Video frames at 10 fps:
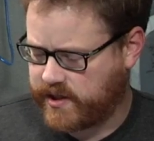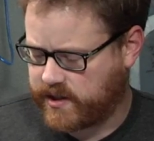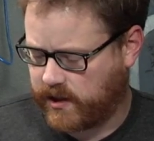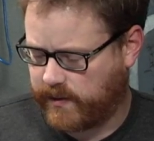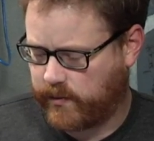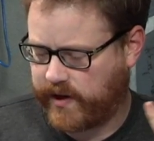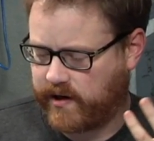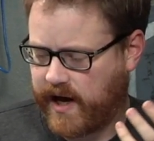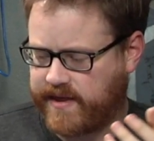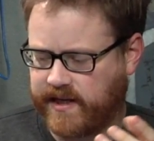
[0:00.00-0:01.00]
is a little bit
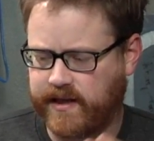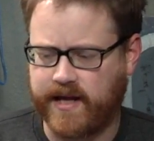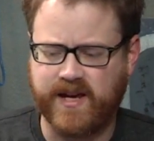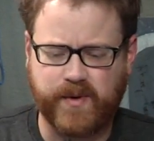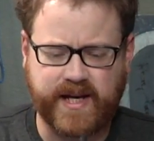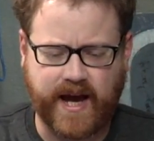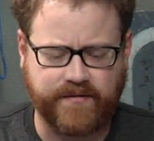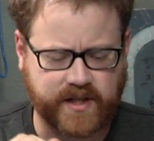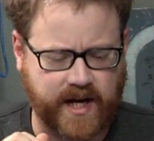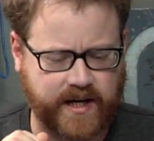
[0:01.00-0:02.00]
weird. I think I think we
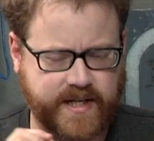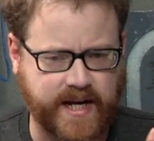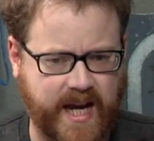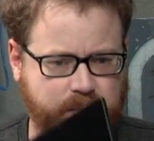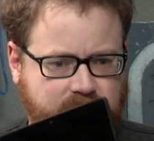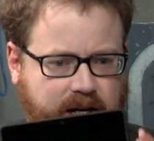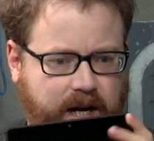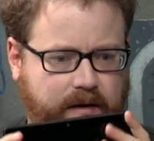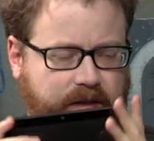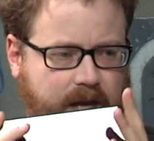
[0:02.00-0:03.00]
have to kind of take Amazon
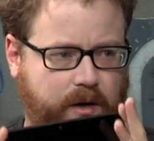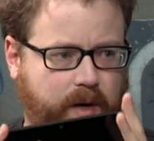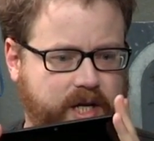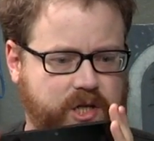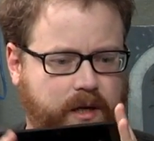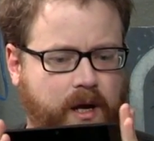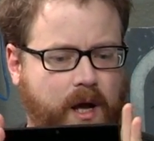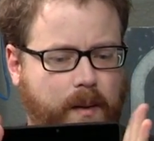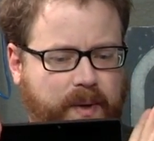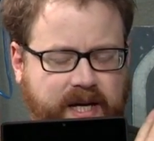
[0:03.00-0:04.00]
out of that equation
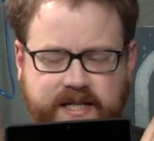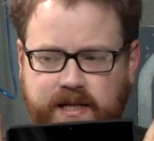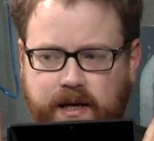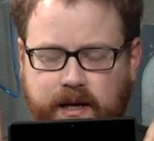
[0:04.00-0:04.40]
because